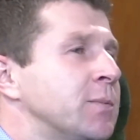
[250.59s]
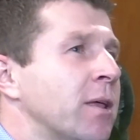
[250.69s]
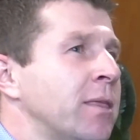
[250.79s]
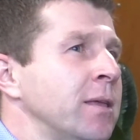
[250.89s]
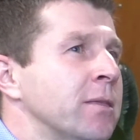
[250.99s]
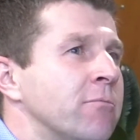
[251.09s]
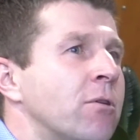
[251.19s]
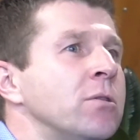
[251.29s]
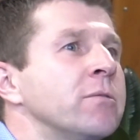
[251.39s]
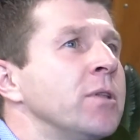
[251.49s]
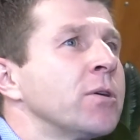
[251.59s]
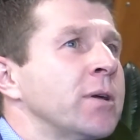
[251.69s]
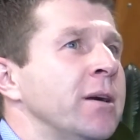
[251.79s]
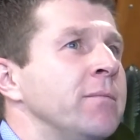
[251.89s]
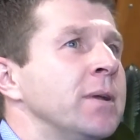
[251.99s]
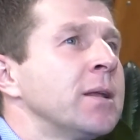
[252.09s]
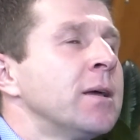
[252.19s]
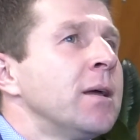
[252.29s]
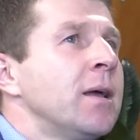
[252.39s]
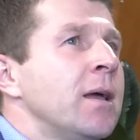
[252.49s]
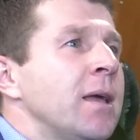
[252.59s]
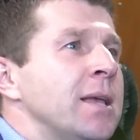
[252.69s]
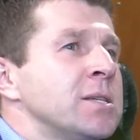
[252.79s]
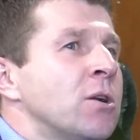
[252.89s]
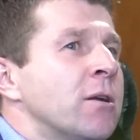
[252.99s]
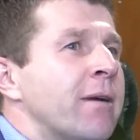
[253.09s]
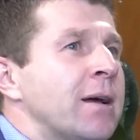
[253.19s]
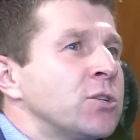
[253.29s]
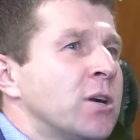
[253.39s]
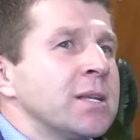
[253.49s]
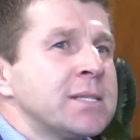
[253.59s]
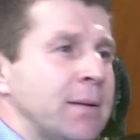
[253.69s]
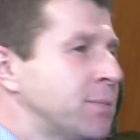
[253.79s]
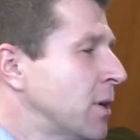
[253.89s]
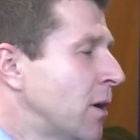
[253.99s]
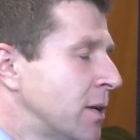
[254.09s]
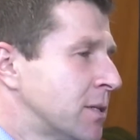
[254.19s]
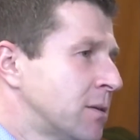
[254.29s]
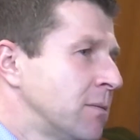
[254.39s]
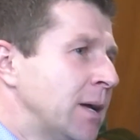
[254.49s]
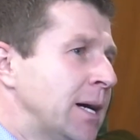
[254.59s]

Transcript: But I think the role of local government is not around trying to subsidise